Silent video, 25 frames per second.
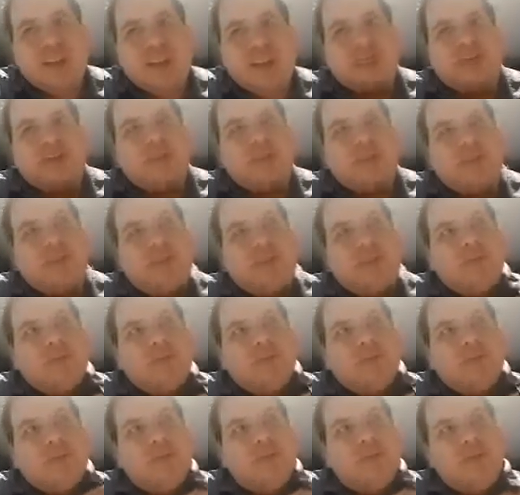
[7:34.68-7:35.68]
think,
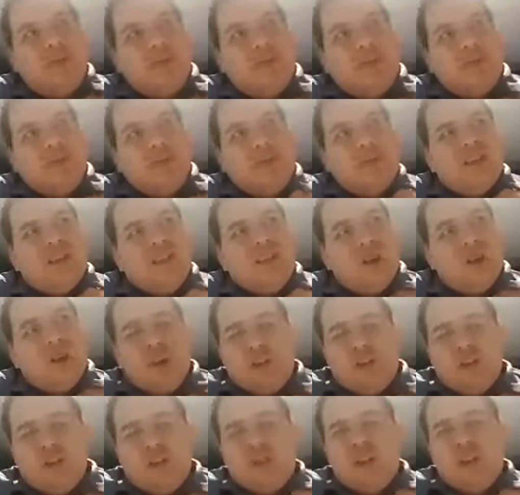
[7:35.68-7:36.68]
you look
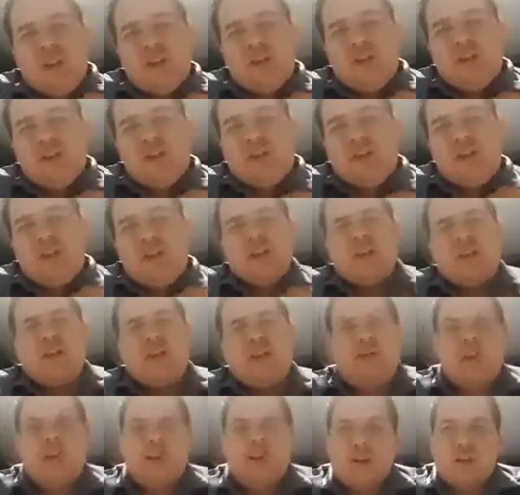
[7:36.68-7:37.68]
at the fixture that they're in, you
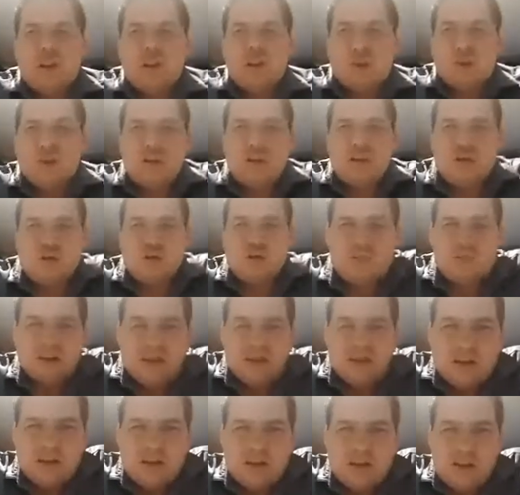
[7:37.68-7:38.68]
think, do you know what, they should be
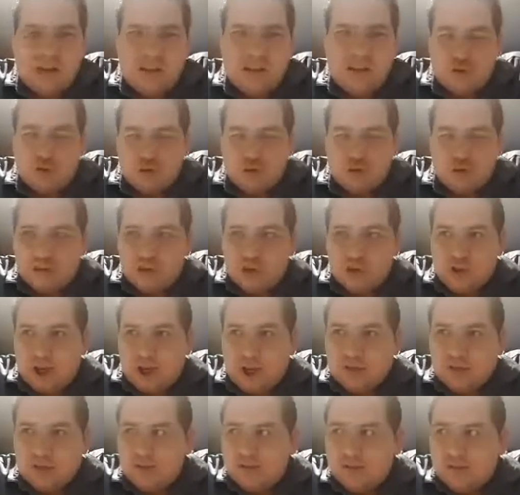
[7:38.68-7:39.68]
in this game, they should have a
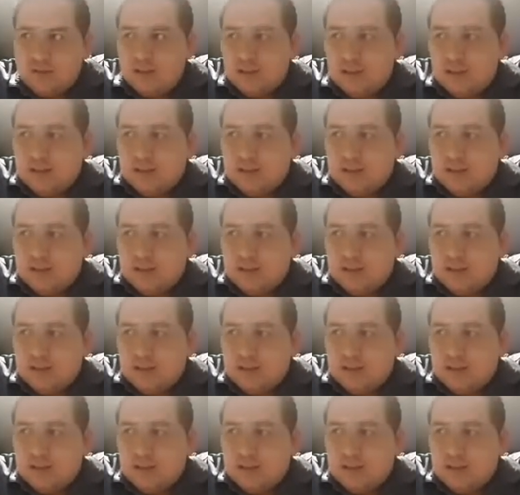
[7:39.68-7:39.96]
chance.